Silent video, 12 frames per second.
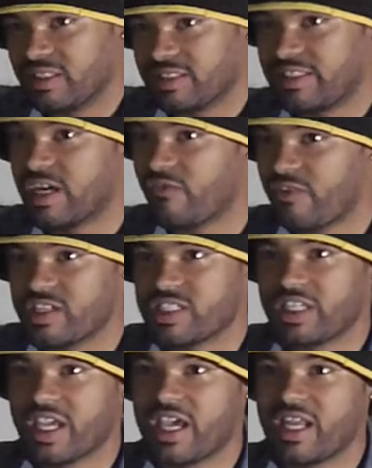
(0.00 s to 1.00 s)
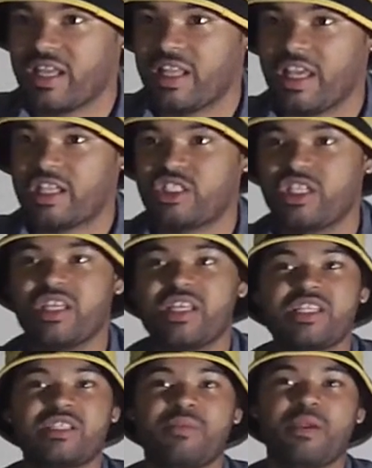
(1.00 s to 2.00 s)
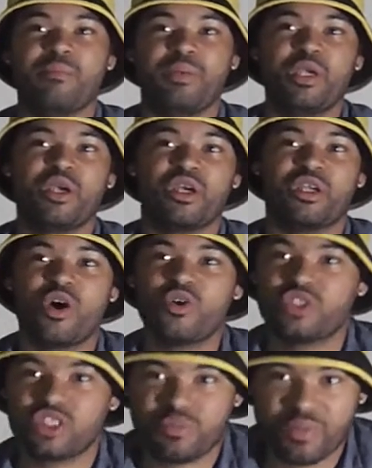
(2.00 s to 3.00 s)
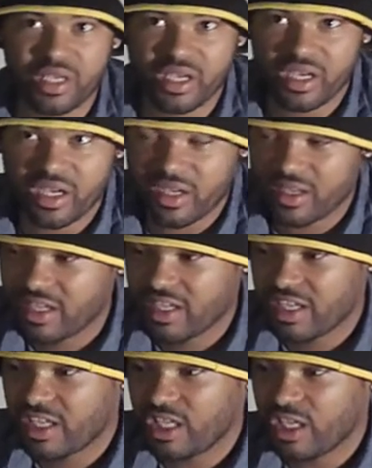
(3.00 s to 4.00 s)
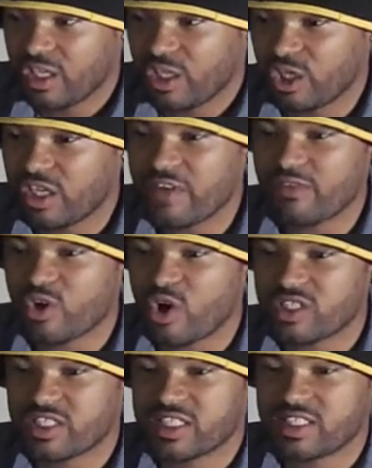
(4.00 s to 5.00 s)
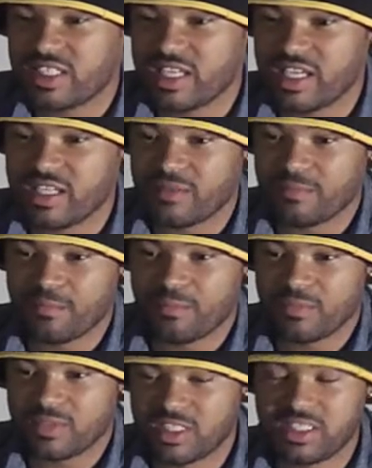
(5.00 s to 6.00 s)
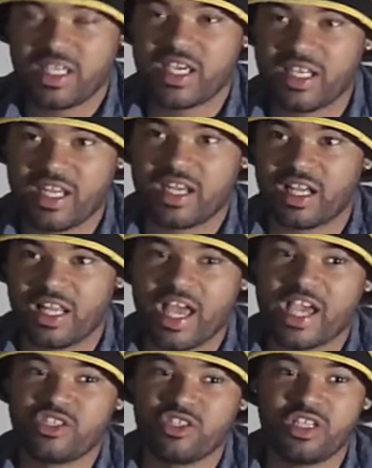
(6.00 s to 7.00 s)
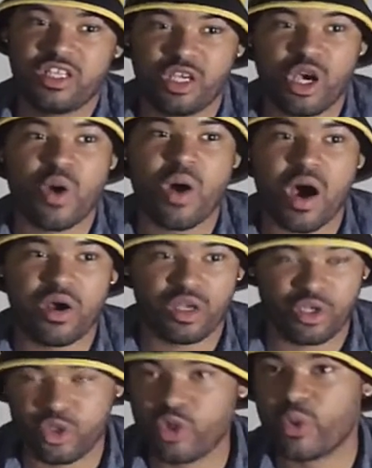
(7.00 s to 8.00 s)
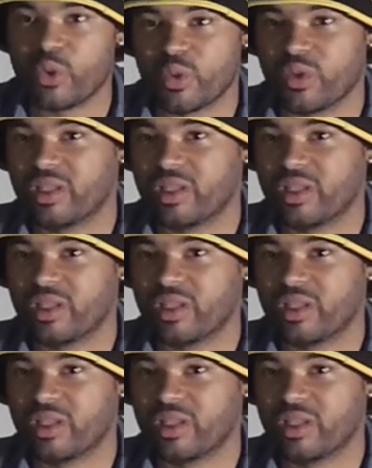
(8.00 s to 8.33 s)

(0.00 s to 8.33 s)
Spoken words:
Self-educated. Shit needs to be pure. Don't just be you're never gonna succeed sitting in a class. You need to go out and do.